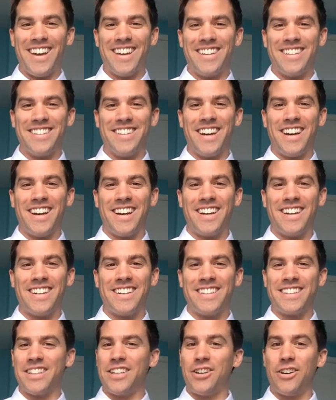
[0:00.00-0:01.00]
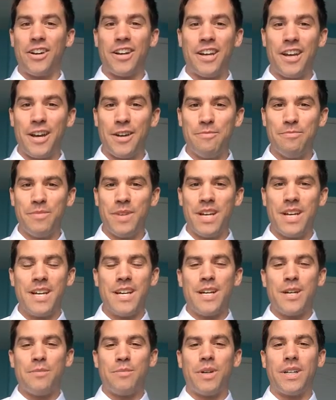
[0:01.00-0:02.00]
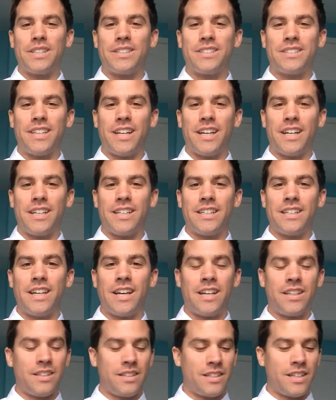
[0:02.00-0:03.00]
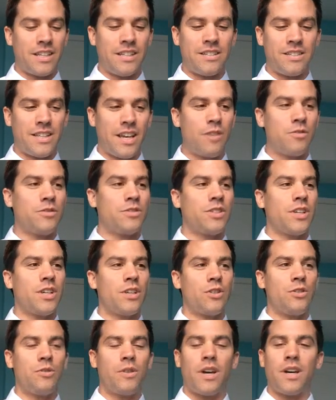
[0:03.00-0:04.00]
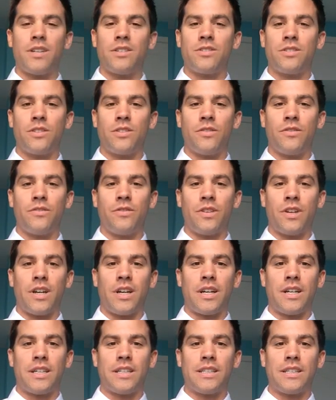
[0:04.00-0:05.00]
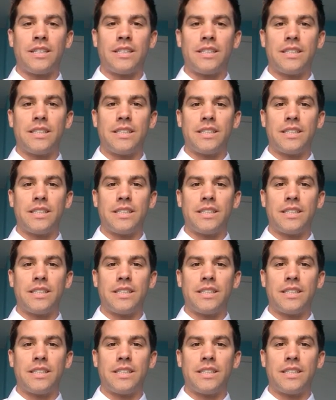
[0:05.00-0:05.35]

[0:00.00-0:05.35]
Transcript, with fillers: and uh, here I am. But uh, it sounds like you guys are uh,